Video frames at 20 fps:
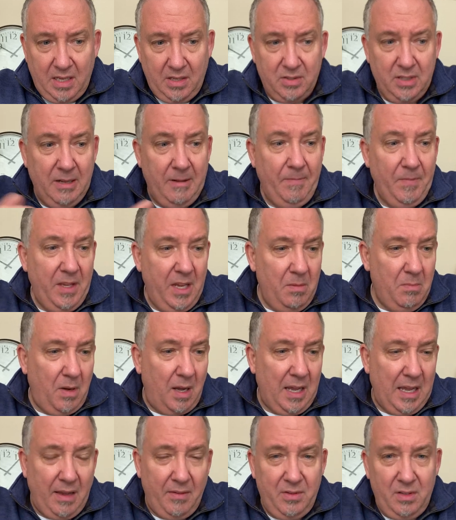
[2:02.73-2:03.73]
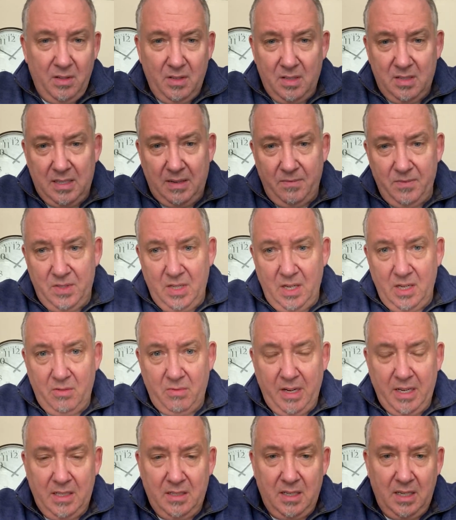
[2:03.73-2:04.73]
else. You might have another 17 or
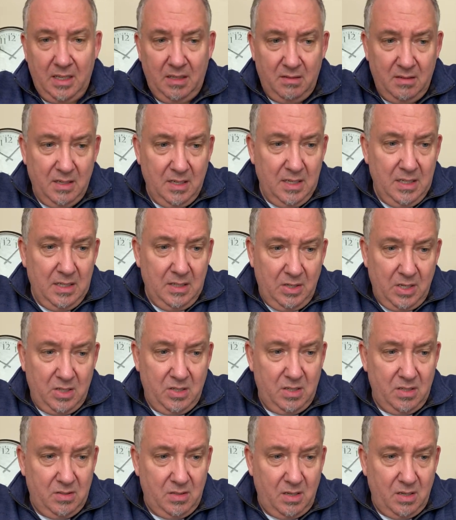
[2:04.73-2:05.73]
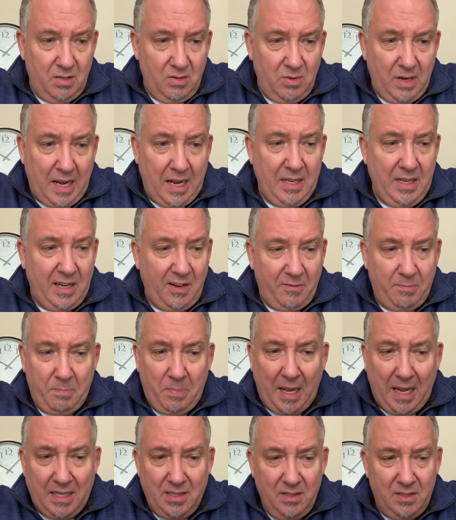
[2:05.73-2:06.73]
18 dishes to do, and you'd have
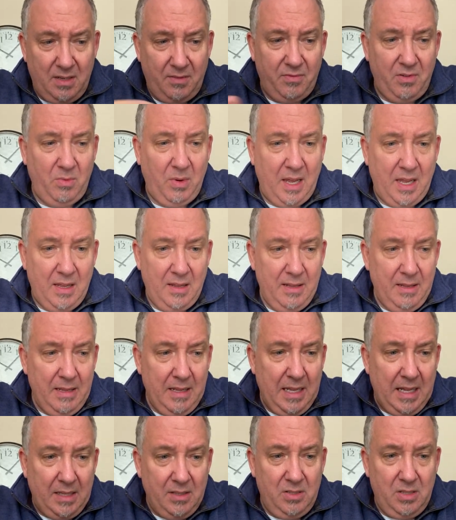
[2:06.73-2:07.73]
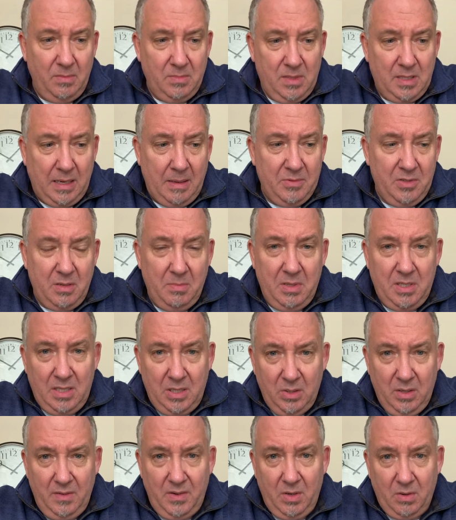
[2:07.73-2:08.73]
pans everywhere. And sometimes there'd be
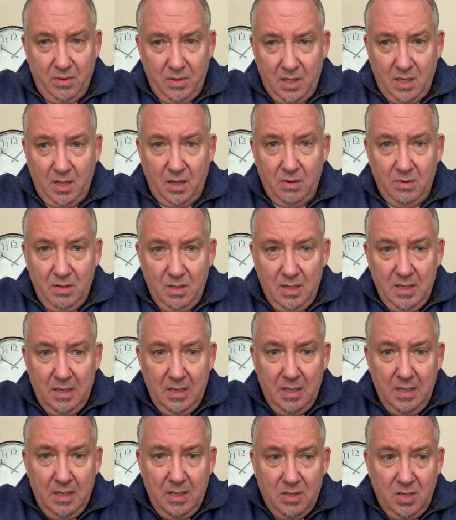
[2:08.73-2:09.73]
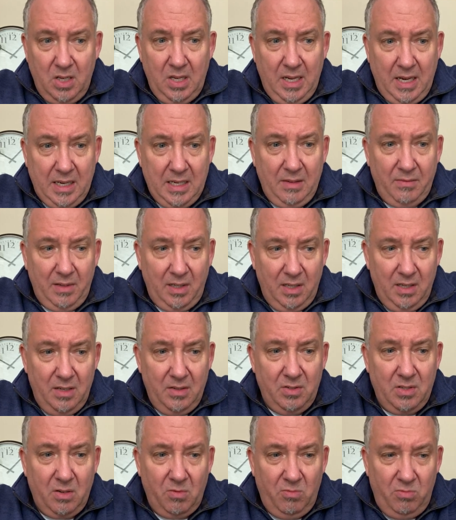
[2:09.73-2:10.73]
two of you on the go. So you kind of
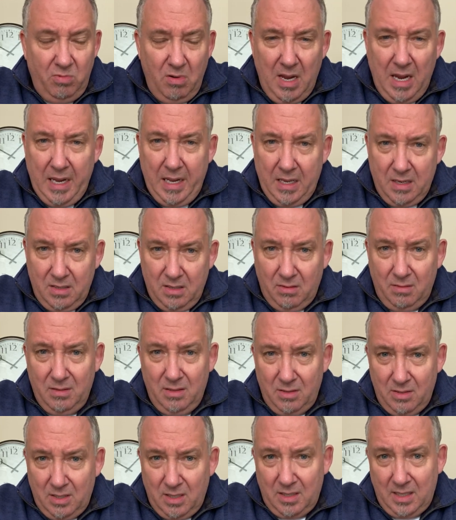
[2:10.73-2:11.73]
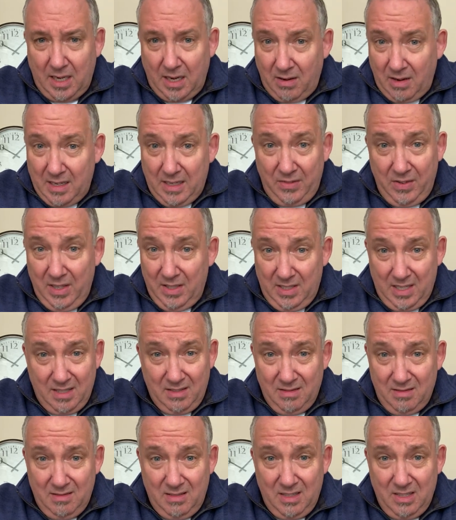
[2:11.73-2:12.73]
learned to really sort your shit out. And if you
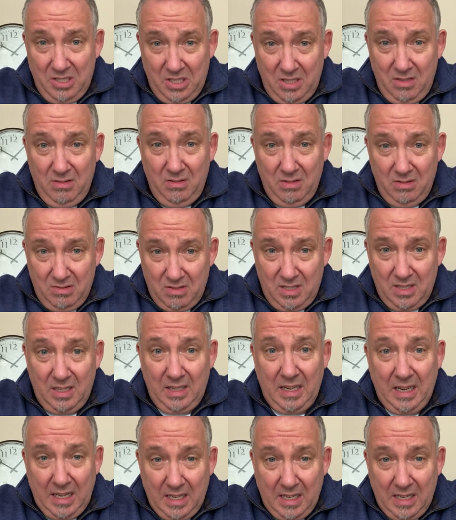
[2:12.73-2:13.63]
didn't, you used to,